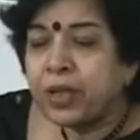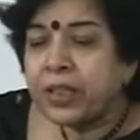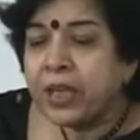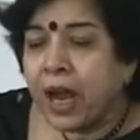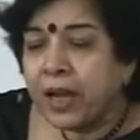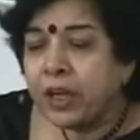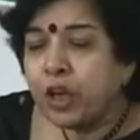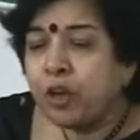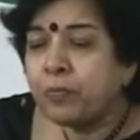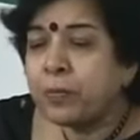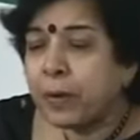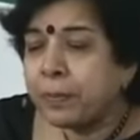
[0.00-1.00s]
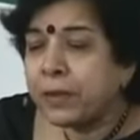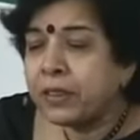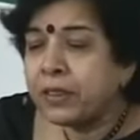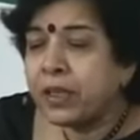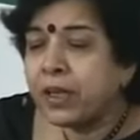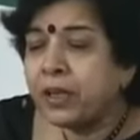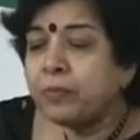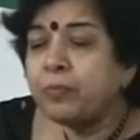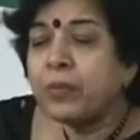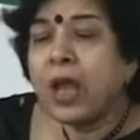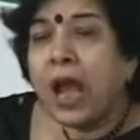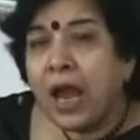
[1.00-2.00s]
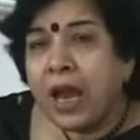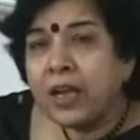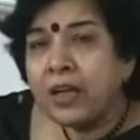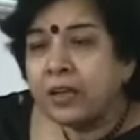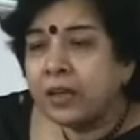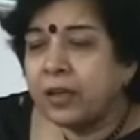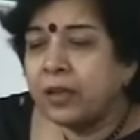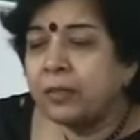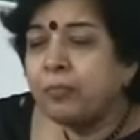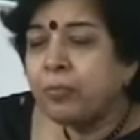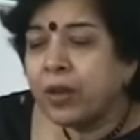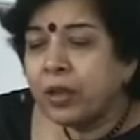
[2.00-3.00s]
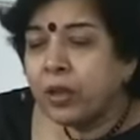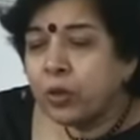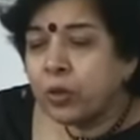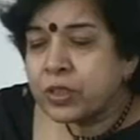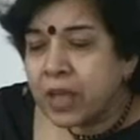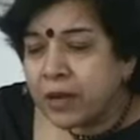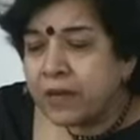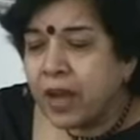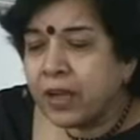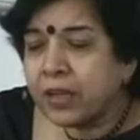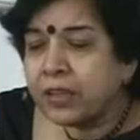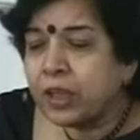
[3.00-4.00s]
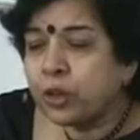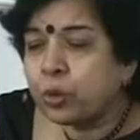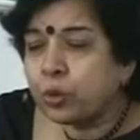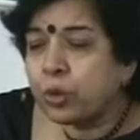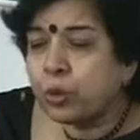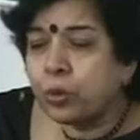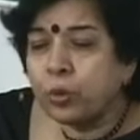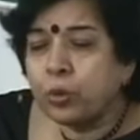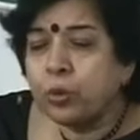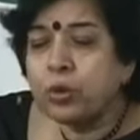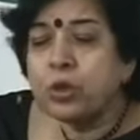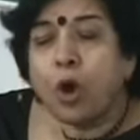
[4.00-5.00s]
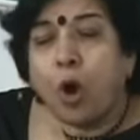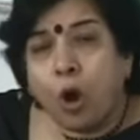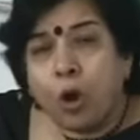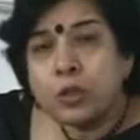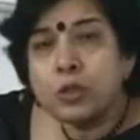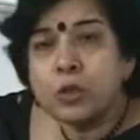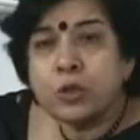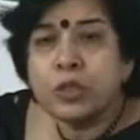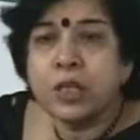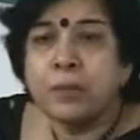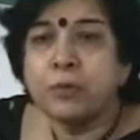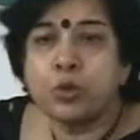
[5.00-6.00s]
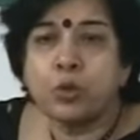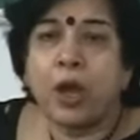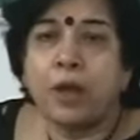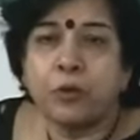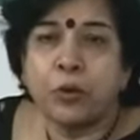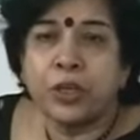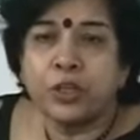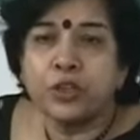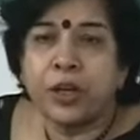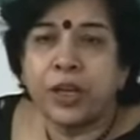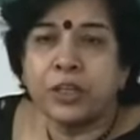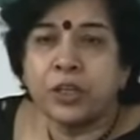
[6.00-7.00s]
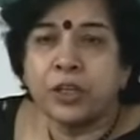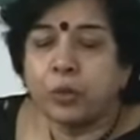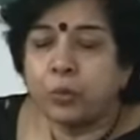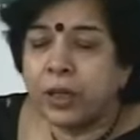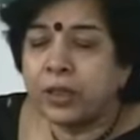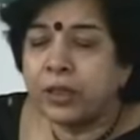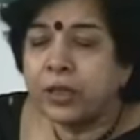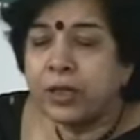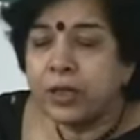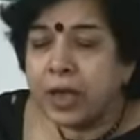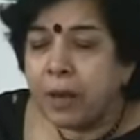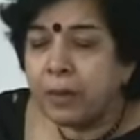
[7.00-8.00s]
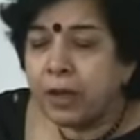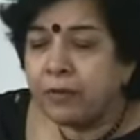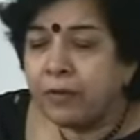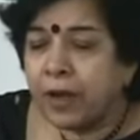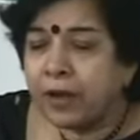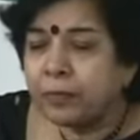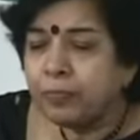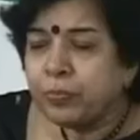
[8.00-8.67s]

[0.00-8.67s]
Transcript: The idea of prapatti and, uh, you know, saranagati through the guru also seems to have originated with Namalwar.